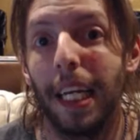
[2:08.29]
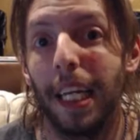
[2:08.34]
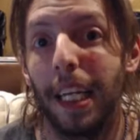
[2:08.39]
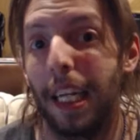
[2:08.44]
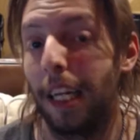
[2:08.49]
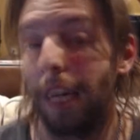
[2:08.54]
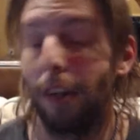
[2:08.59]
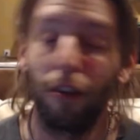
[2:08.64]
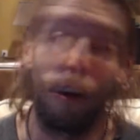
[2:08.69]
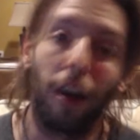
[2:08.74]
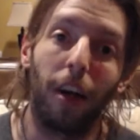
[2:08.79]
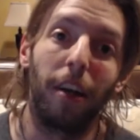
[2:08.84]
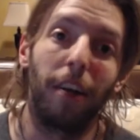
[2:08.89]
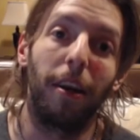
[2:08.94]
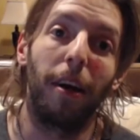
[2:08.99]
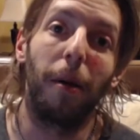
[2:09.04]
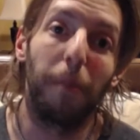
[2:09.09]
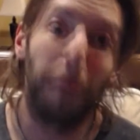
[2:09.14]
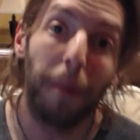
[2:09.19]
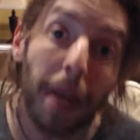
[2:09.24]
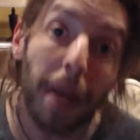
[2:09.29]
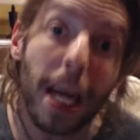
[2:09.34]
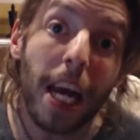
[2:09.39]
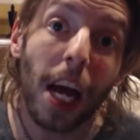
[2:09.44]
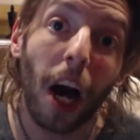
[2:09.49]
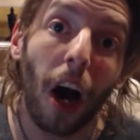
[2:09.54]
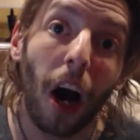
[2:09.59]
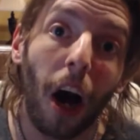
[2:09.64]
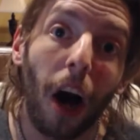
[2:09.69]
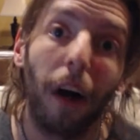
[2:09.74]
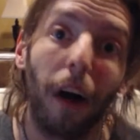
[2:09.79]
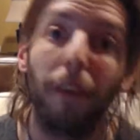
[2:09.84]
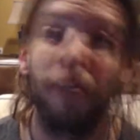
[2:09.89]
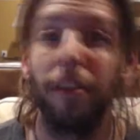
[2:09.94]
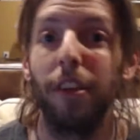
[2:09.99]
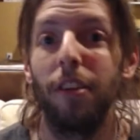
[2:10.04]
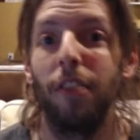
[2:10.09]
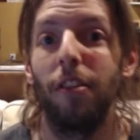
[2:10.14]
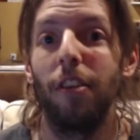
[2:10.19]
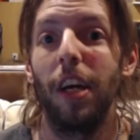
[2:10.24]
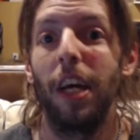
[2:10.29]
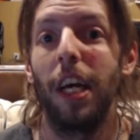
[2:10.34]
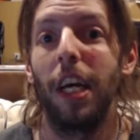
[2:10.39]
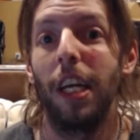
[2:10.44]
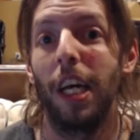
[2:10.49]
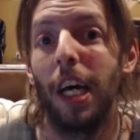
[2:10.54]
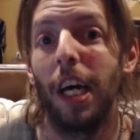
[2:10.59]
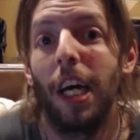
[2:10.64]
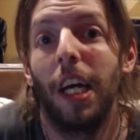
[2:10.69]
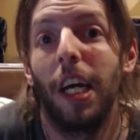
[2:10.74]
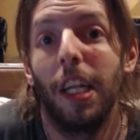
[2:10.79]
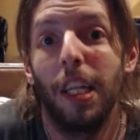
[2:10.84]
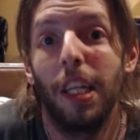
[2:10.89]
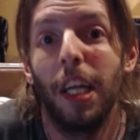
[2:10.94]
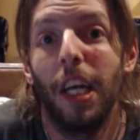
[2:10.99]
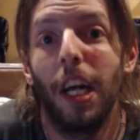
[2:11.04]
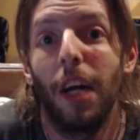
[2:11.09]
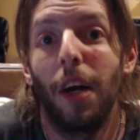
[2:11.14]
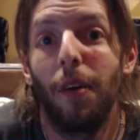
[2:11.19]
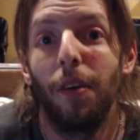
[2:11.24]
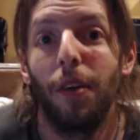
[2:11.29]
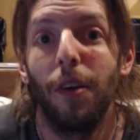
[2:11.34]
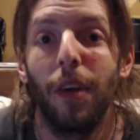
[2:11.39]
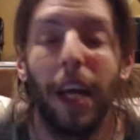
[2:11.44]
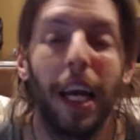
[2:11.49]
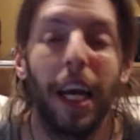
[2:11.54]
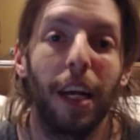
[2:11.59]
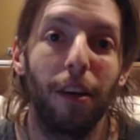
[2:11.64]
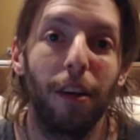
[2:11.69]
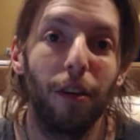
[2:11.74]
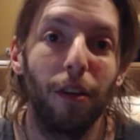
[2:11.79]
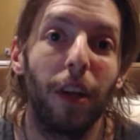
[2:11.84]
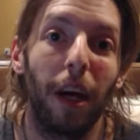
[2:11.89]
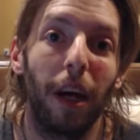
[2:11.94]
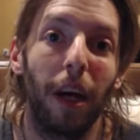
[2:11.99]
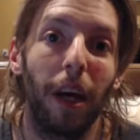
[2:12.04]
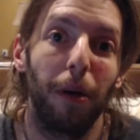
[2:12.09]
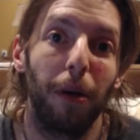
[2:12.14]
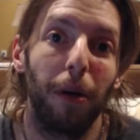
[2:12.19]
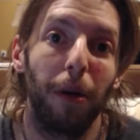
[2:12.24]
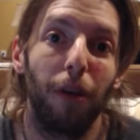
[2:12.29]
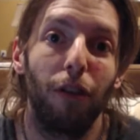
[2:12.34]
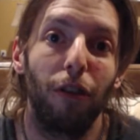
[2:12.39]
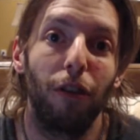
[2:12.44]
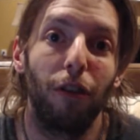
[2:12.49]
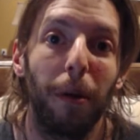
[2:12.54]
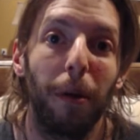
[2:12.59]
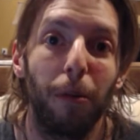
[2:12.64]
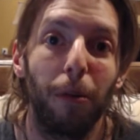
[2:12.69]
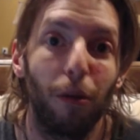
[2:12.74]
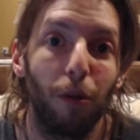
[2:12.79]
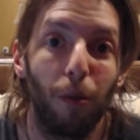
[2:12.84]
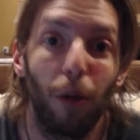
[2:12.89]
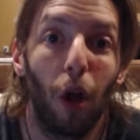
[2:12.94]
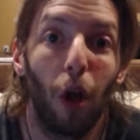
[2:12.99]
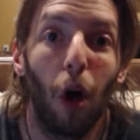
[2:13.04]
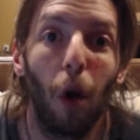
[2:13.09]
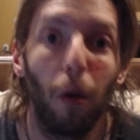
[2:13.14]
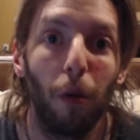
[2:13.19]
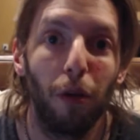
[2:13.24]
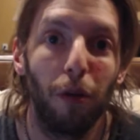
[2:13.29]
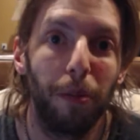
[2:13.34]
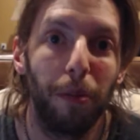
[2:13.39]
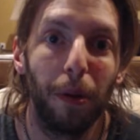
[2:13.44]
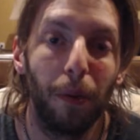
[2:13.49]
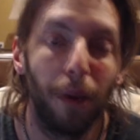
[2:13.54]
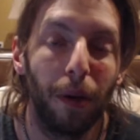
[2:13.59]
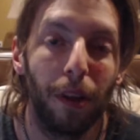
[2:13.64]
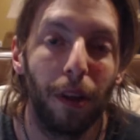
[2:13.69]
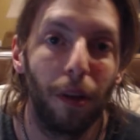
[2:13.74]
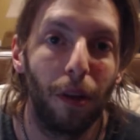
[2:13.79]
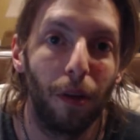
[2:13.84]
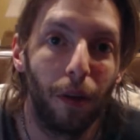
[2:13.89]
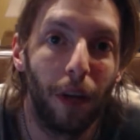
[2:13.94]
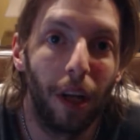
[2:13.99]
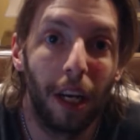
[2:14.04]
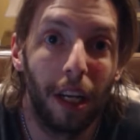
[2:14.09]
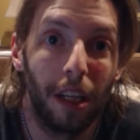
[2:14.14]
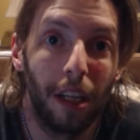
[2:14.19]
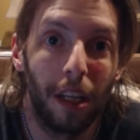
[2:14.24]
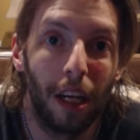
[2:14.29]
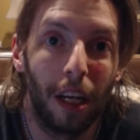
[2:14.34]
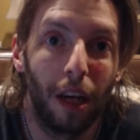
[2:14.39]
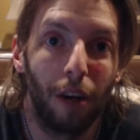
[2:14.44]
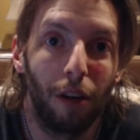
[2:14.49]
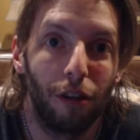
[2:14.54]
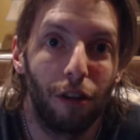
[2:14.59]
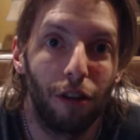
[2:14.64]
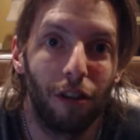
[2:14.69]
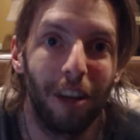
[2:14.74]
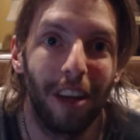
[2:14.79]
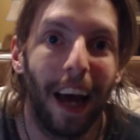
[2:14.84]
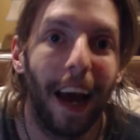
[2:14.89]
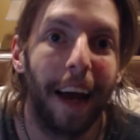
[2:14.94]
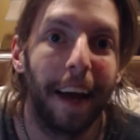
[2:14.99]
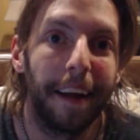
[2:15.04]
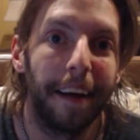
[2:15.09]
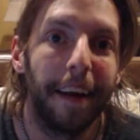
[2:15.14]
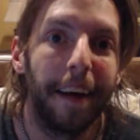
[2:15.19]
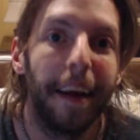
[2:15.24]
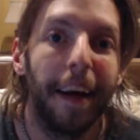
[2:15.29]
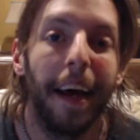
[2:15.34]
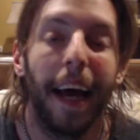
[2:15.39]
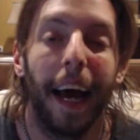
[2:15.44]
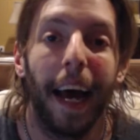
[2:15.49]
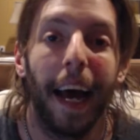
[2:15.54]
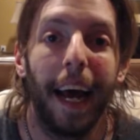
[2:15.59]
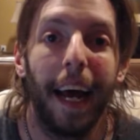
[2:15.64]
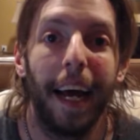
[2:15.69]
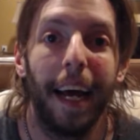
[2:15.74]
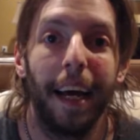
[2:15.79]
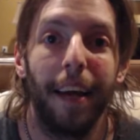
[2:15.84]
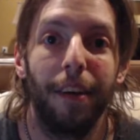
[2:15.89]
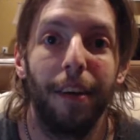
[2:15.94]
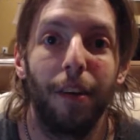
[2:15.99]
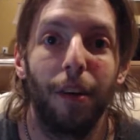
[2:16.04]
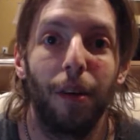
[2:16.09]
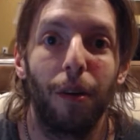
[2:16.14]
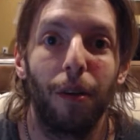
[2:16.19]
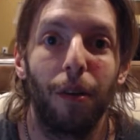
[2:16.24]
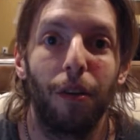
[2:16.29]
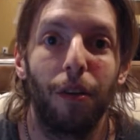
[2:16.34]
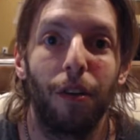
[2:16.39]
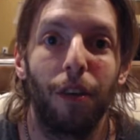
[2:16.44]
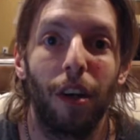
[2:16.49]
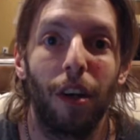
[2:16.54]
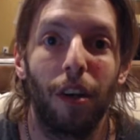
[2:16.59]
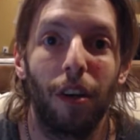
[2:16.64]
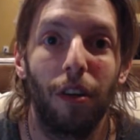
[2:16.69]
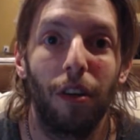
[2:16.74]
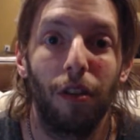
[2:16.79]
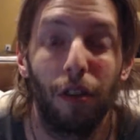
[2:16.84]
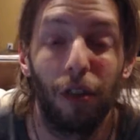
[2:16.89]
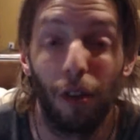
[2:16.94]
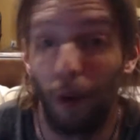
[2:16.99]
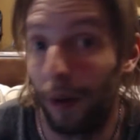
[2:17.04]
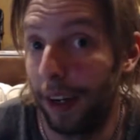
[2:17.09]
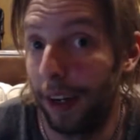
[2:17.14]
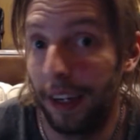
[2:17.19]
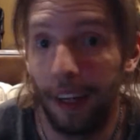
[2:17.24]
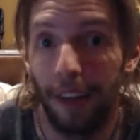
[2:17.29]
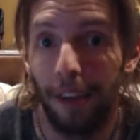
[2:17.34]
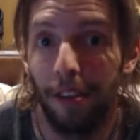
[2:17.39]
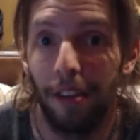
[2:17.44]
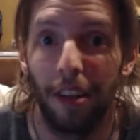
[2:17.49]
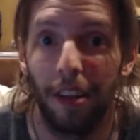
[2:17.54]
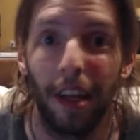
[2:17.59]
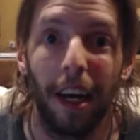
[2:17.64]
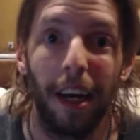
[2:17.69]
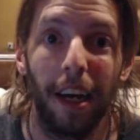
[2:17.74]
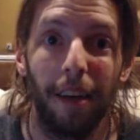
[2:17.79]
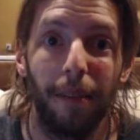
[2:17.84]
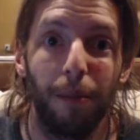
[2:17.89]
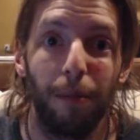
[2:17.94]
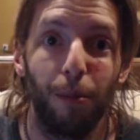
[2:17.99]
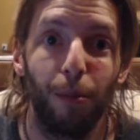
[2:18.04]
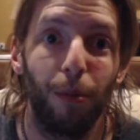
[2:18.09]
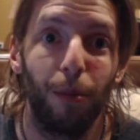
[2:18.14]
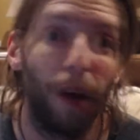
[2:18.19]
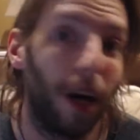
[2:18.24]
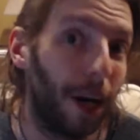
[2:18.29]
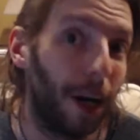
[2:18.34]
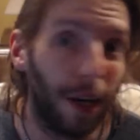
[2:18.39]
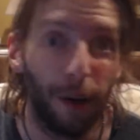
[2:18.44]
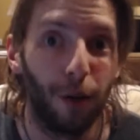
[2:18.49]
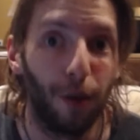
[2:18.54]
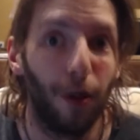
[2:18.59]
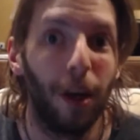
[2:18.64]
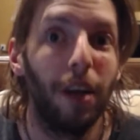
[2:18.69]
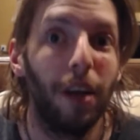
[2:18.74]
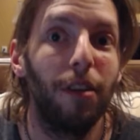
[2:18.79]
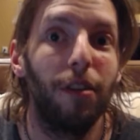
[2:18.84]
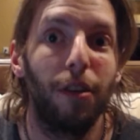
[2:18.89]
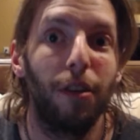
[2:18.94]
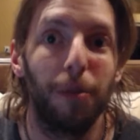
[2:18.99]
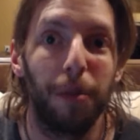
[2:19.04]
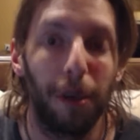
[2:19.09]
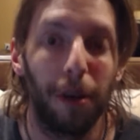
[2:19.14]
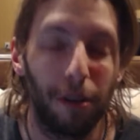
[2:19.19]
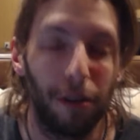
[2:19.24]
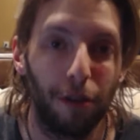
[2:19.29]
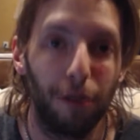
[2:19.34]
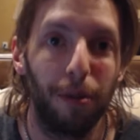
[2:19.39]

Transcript: like trying to tell me off, and said, you know, you can't do that. Precious memories will always be with you. They aren't just data. And Gother's like, so I tested that. I erased her precious